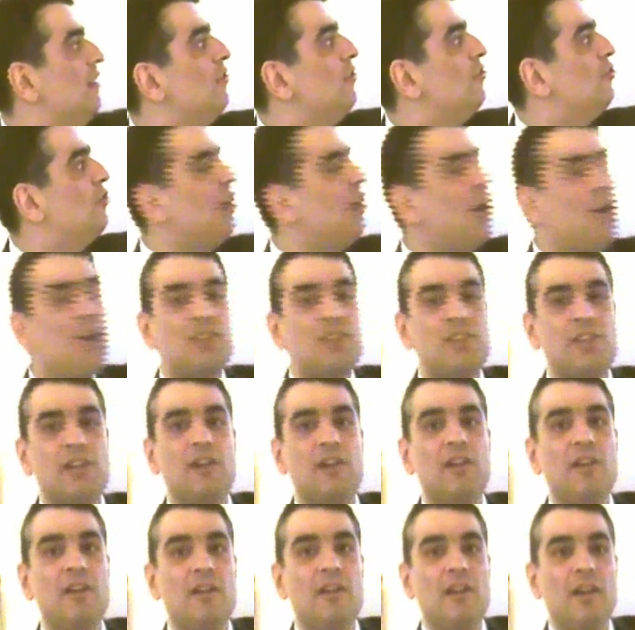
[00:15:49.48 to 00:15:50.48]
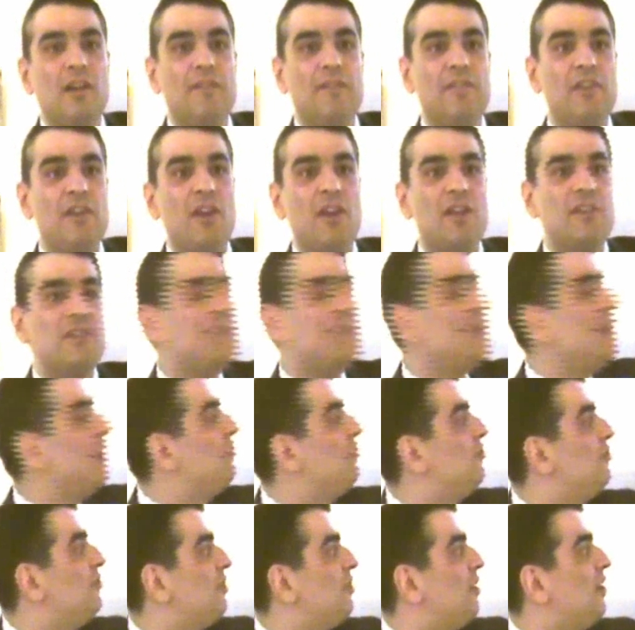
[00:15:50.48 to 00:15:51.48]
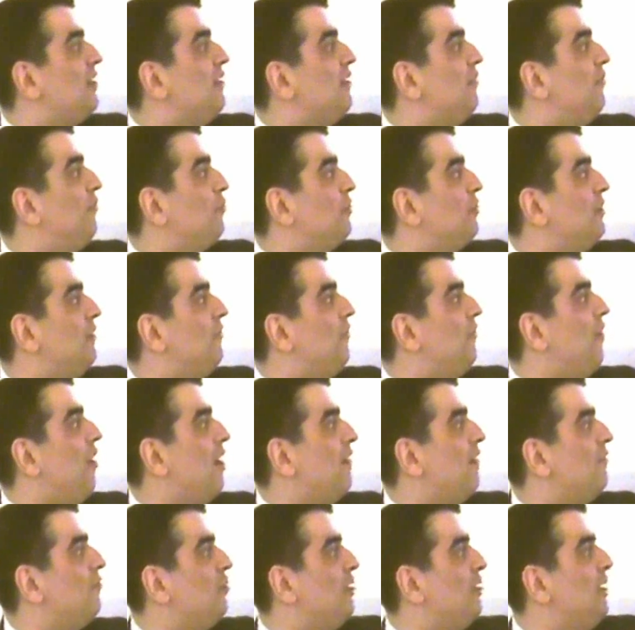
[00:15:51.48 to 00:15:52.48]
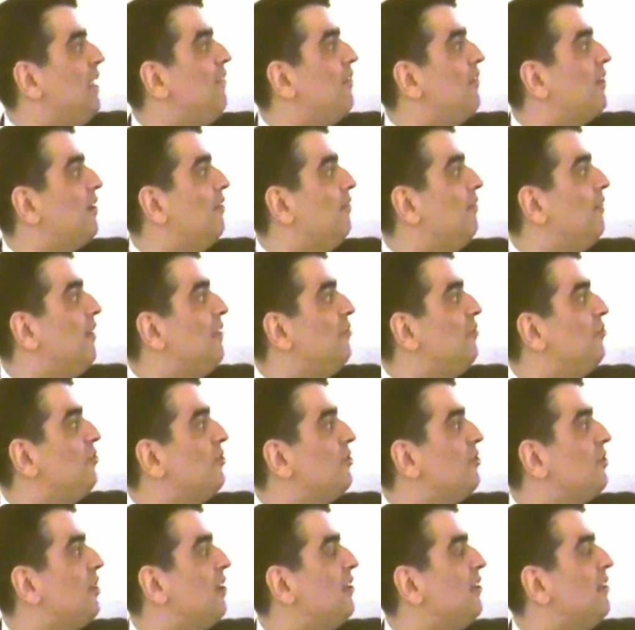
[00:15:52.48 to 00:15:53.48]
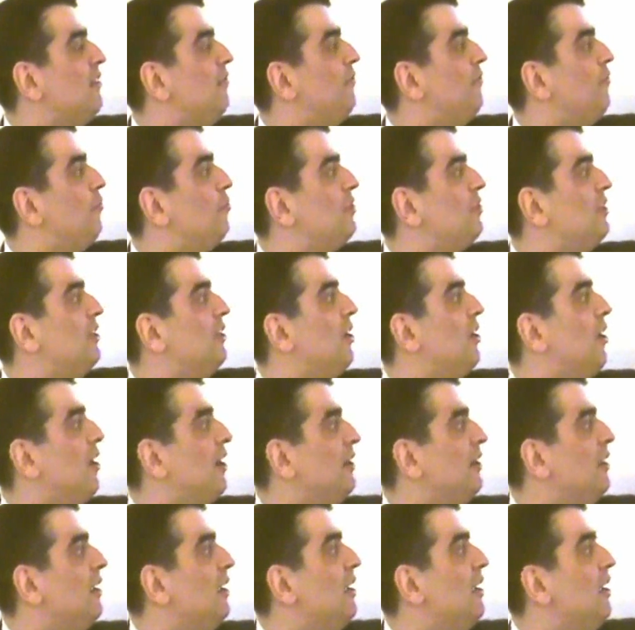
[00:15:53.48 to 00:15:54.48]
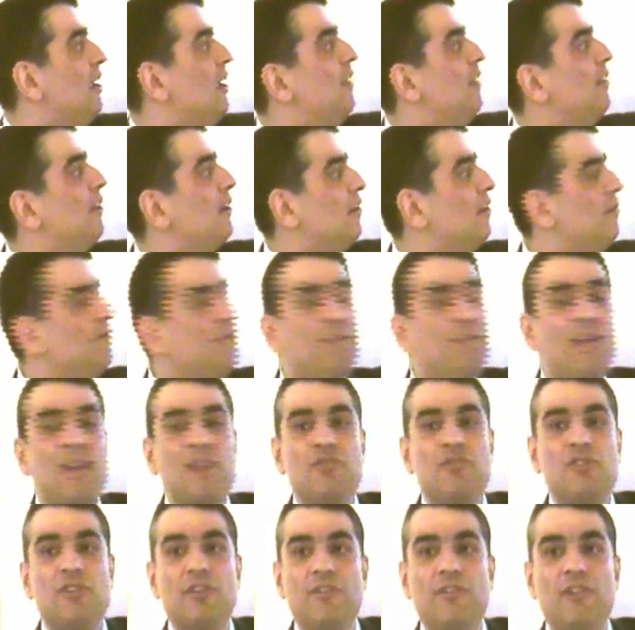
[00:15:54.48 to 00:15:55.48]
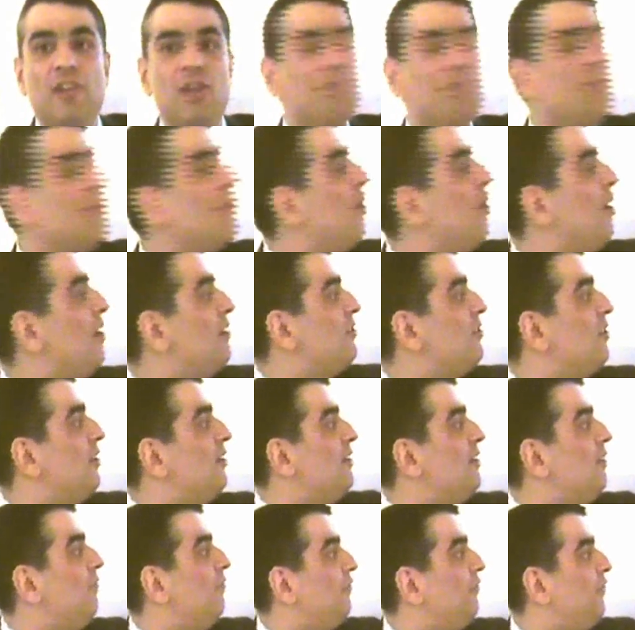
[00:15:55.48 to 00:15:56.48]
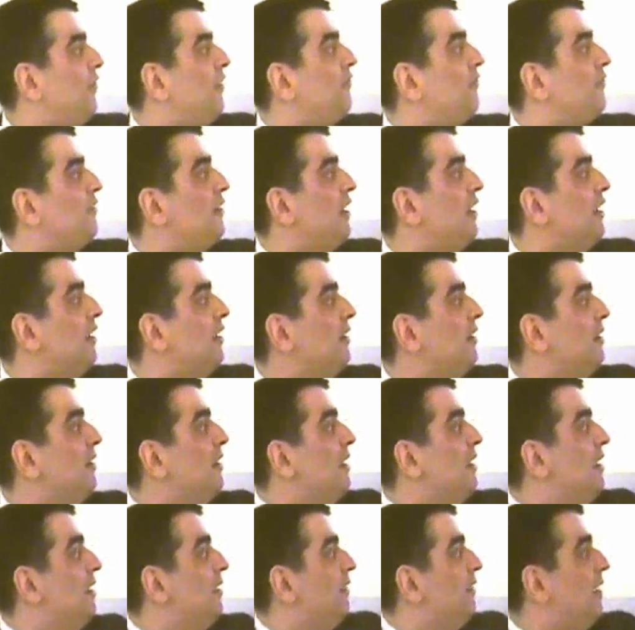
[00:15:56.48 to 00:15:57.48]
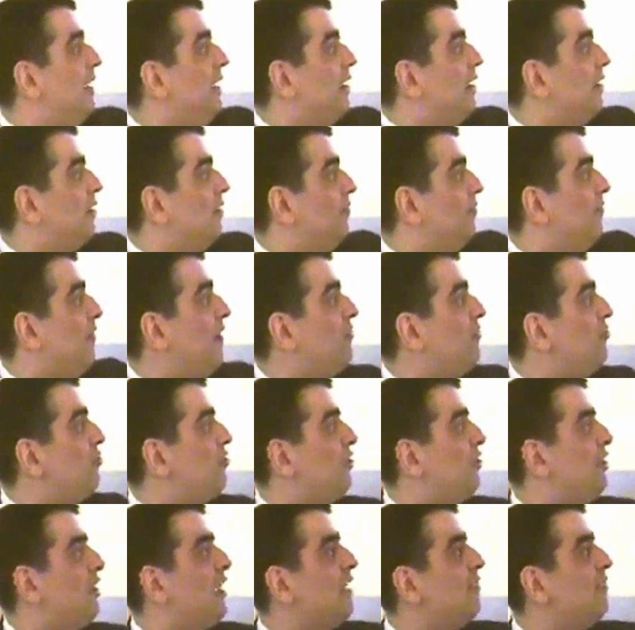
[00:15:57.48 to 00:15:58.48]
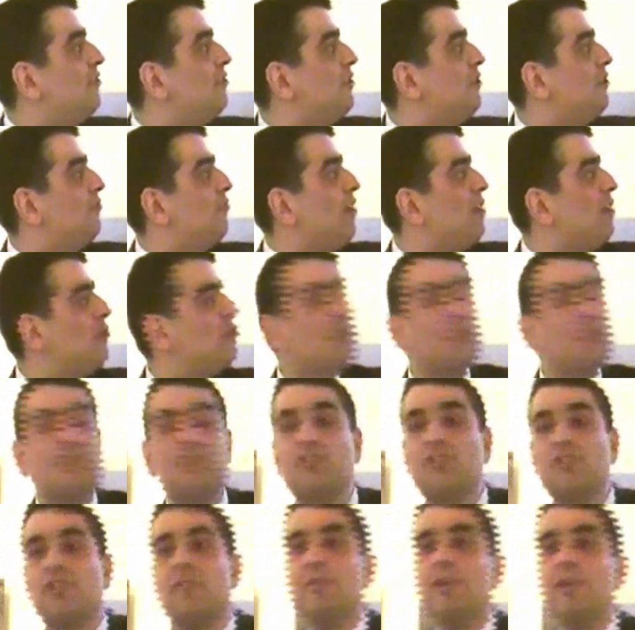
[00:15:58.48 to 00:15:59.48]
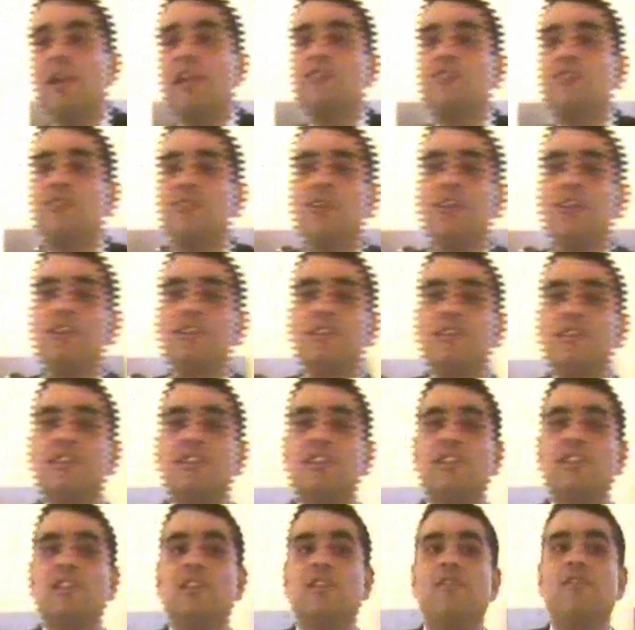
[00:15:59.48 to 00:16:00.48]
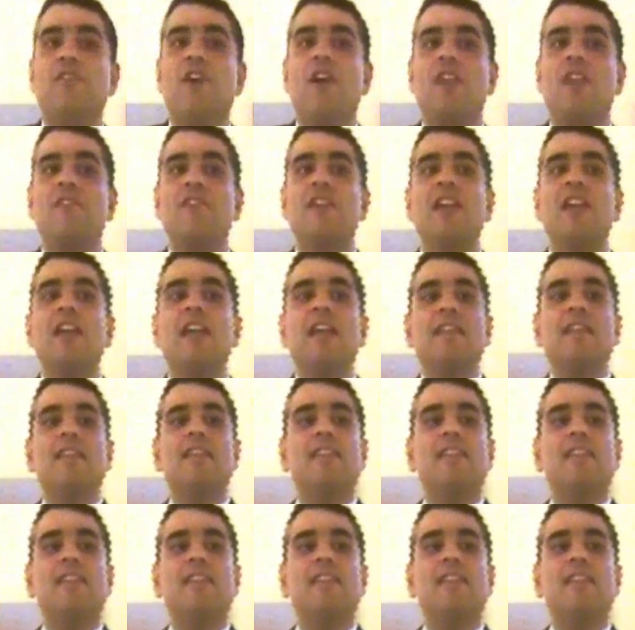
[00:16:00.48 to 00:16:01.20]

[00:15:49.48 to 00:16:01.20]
The Charter of the United Nations, 1945. Geneva Conventions, 1949. The Convention of Human Rights, 1950. The Convention Against Racial Discrimination, 1965.